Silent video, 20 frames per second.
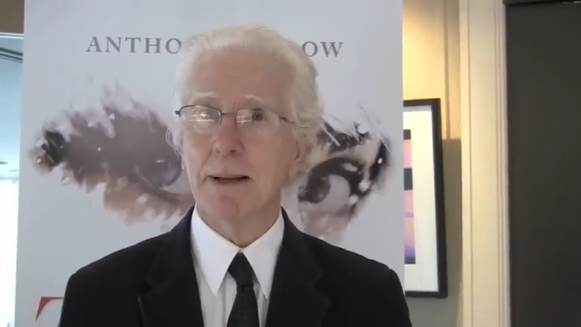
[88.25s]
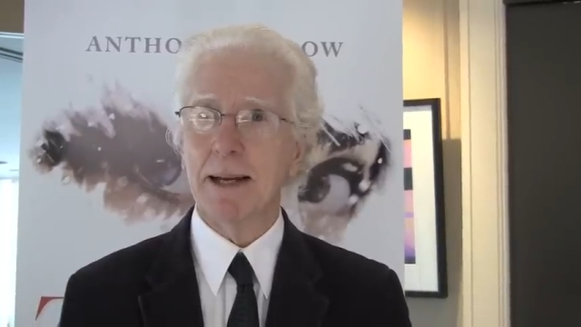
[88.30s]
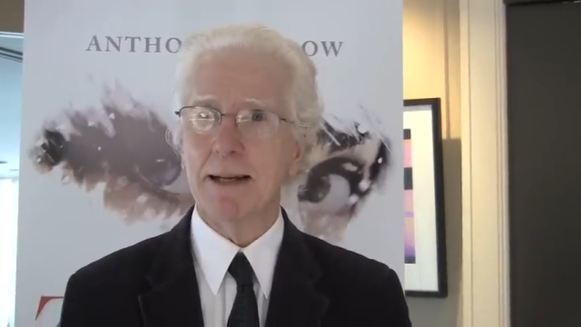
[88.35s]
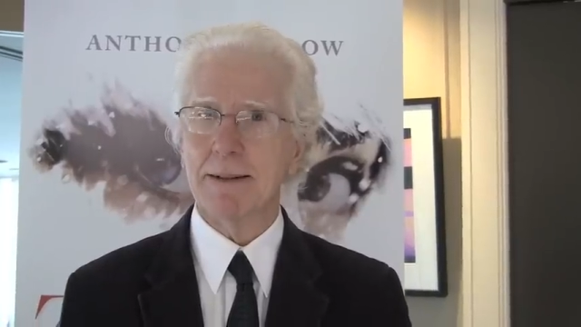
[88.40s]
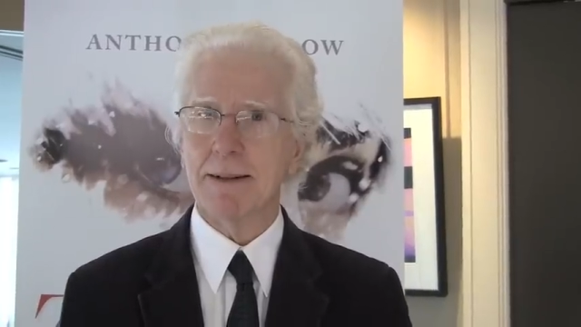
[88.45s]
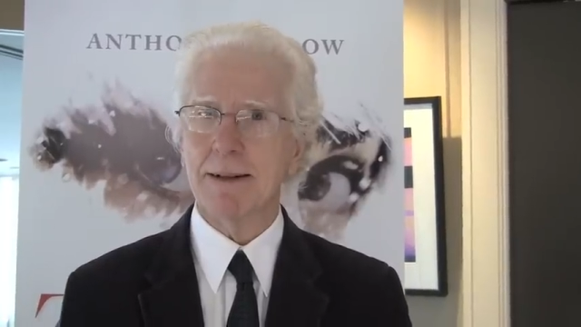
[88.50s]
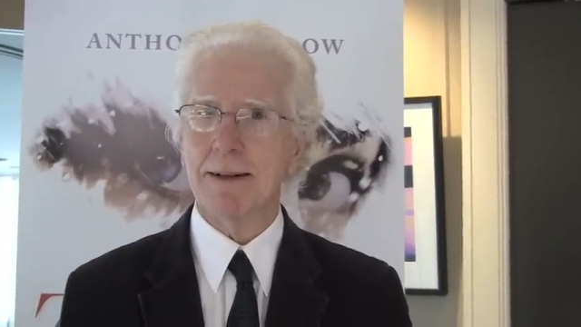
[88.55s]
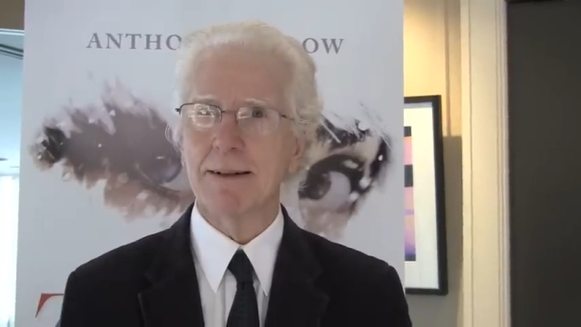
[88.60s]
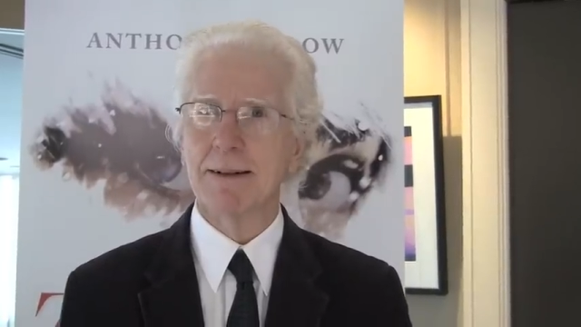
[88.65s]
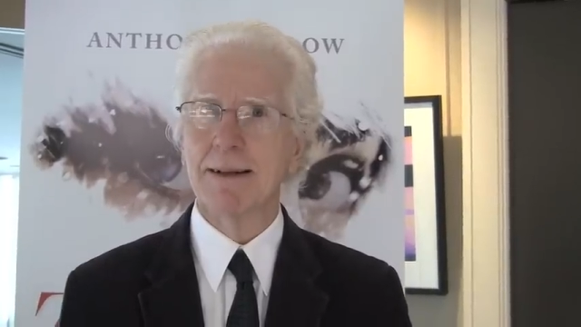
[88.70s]

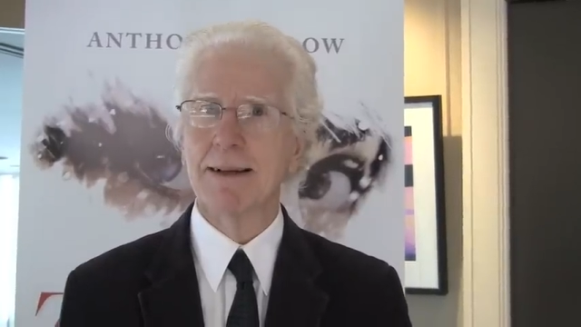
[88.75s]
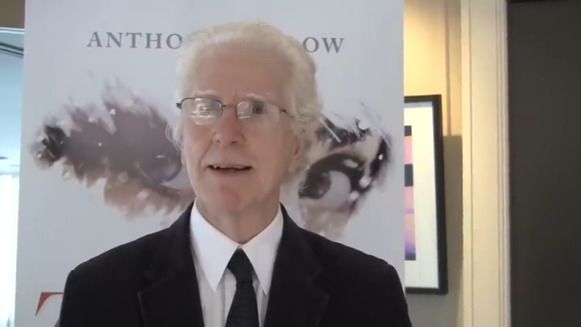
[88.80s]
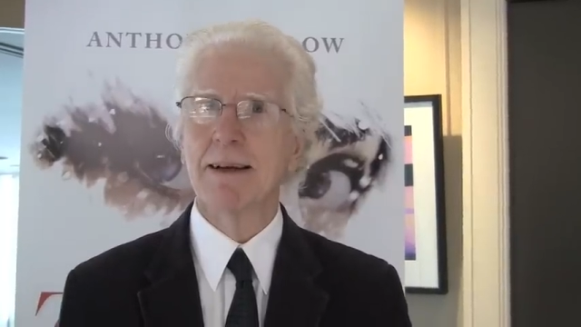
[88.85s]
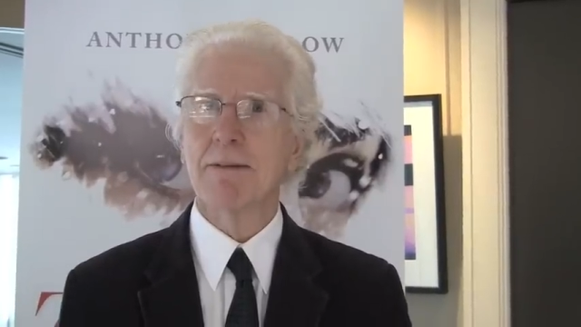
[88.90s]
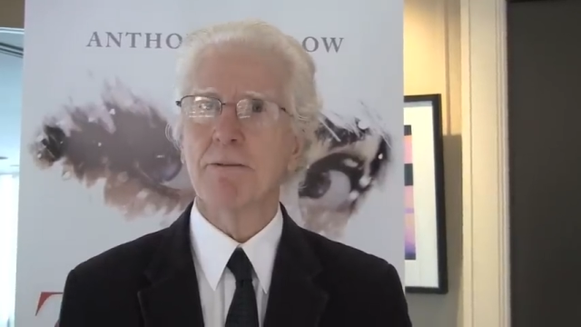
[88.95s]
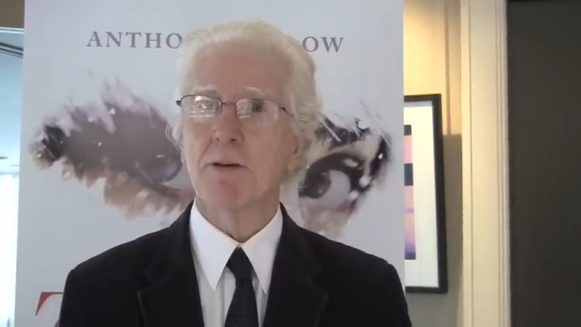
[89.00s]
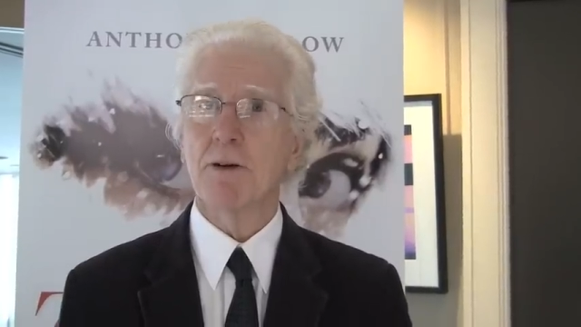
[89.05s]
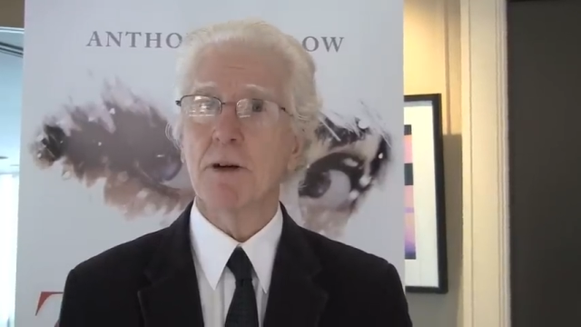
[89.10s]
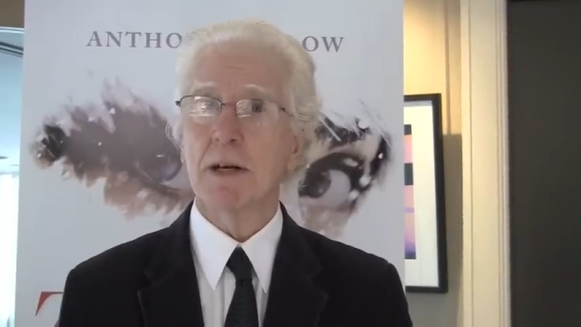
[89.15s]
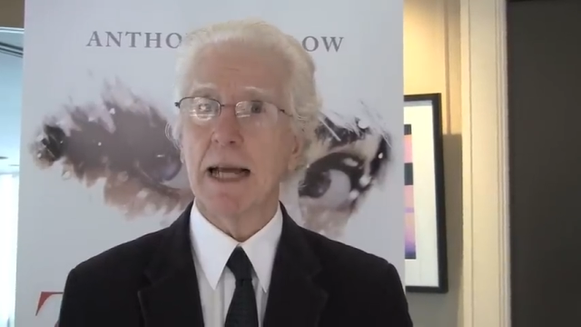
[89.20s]
better
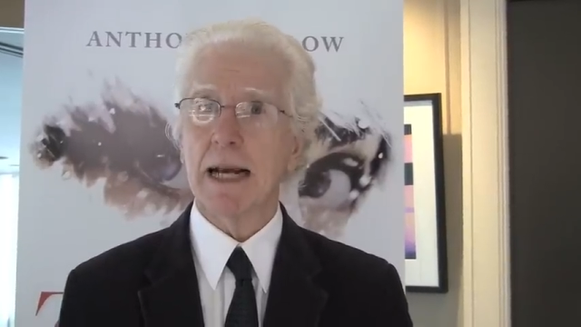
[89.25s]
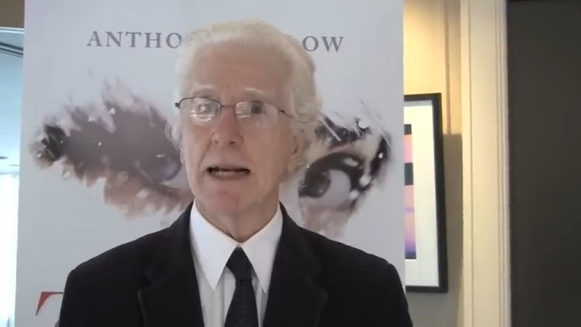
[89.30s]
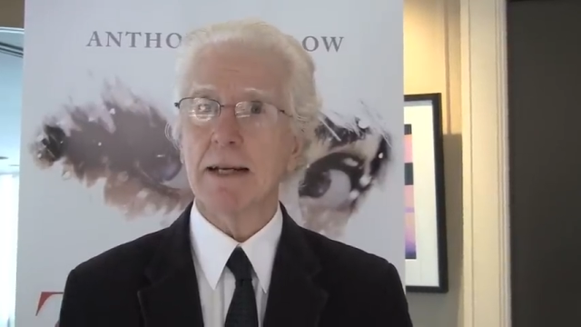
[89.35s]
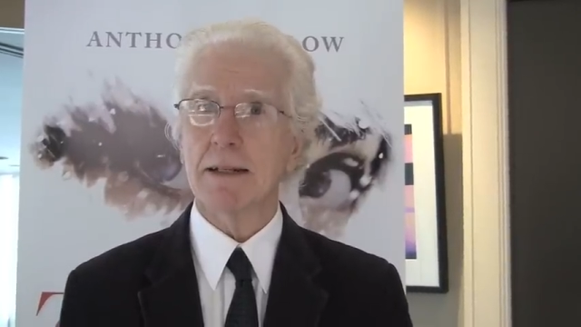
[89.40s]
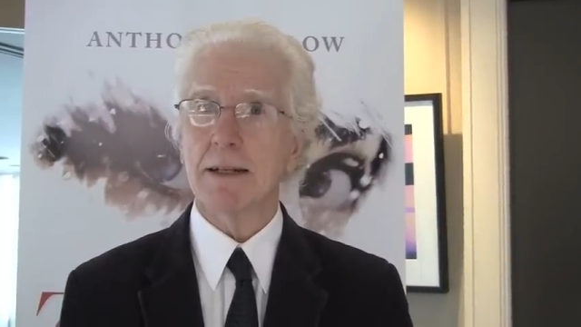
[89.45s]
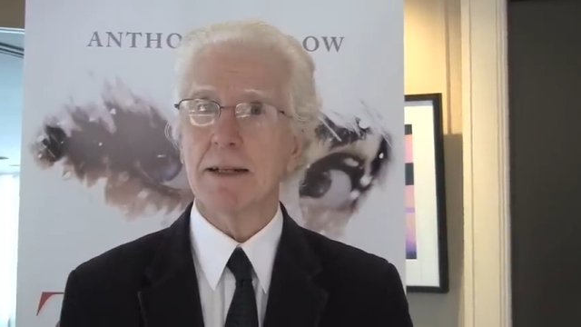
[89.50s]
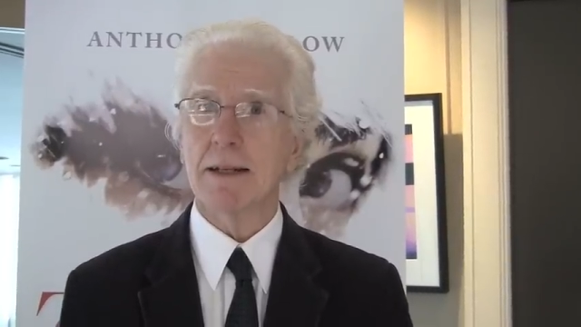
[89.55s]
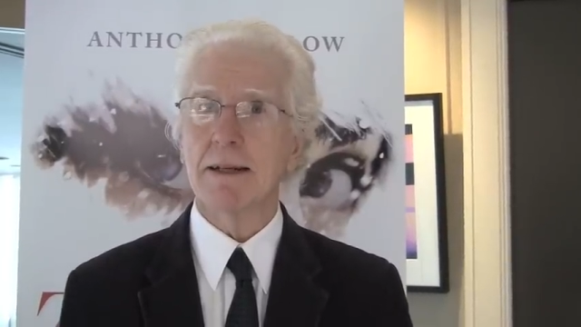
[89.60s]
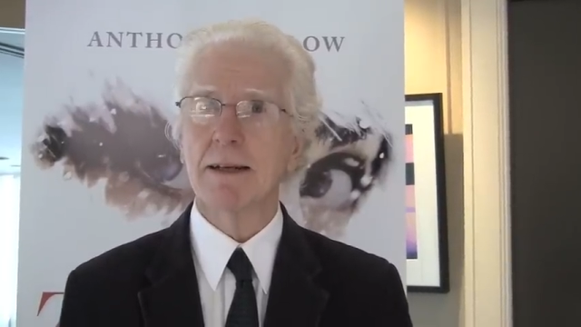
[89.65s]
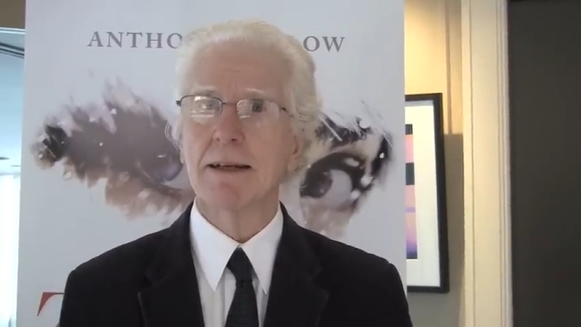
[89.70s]
for an
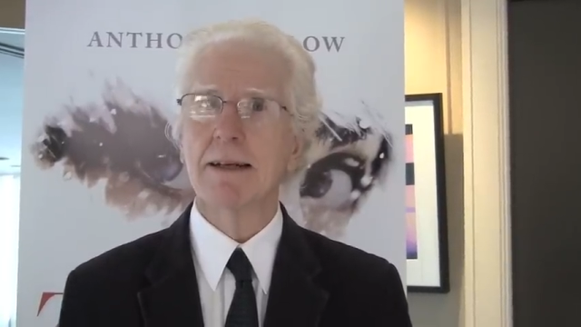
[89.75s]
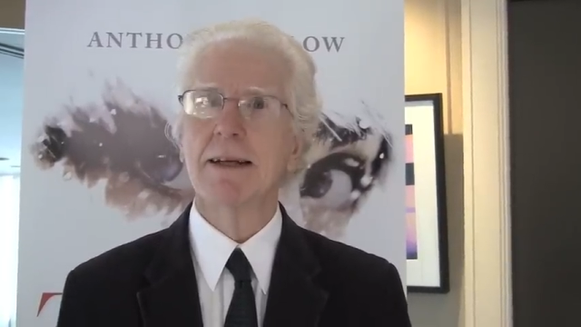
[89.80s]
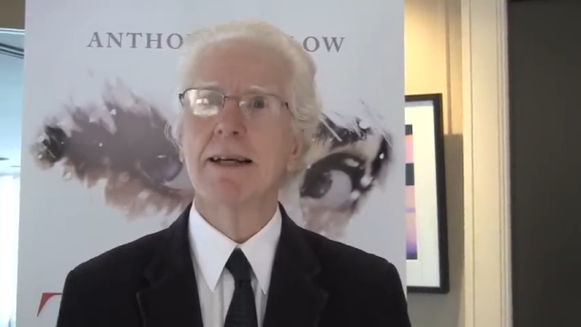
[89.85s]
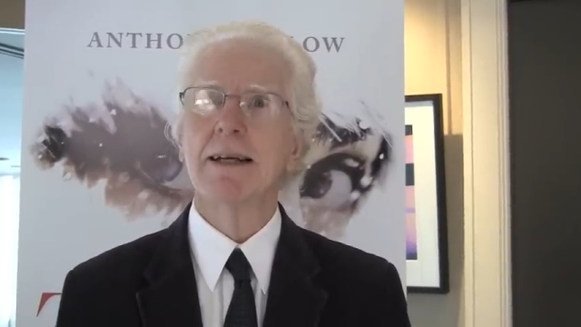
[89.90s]
actor